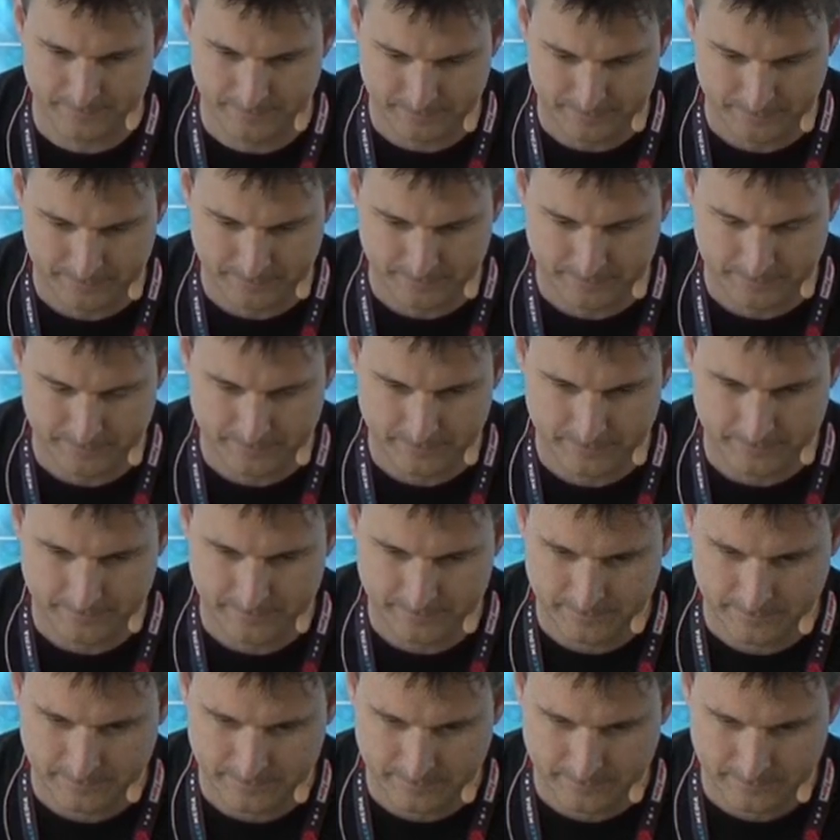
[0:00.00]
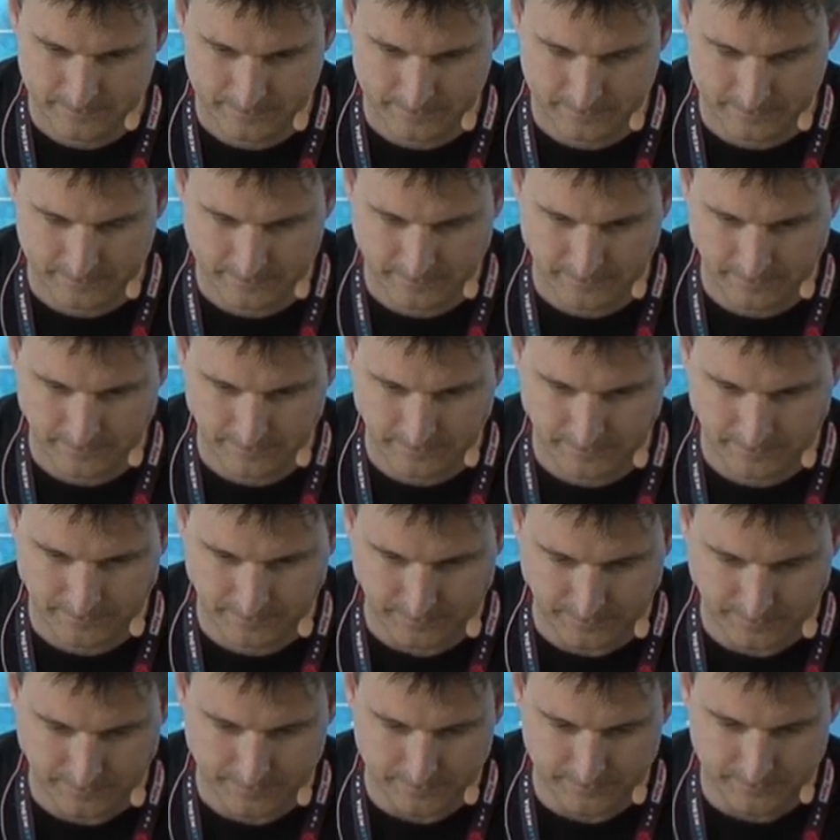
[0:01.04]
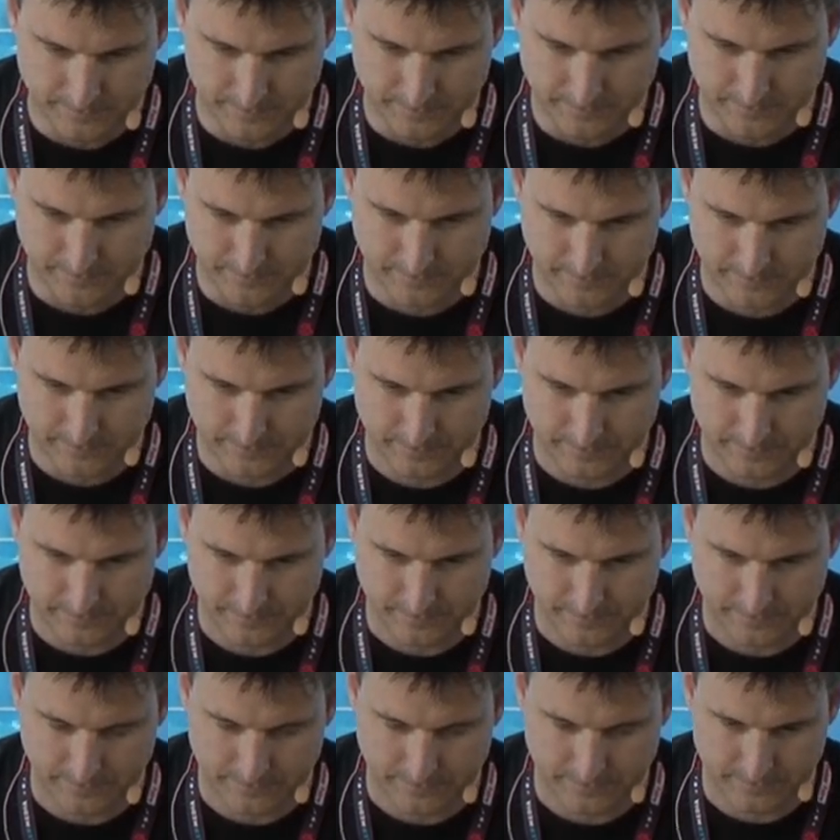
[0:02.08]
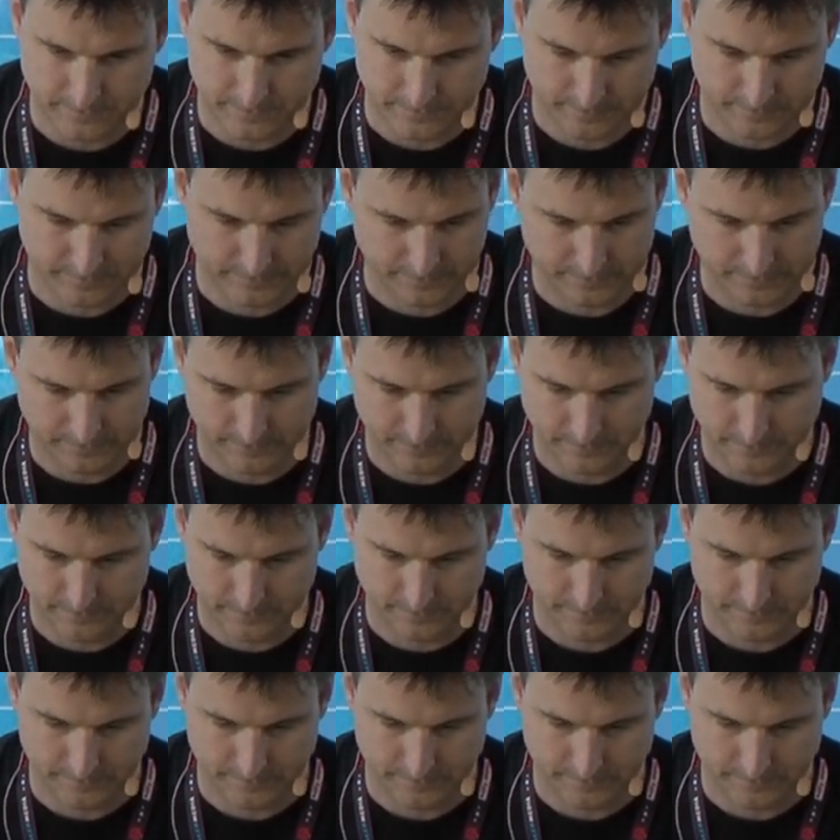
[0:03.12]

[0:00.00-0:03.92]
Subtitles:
[no speech]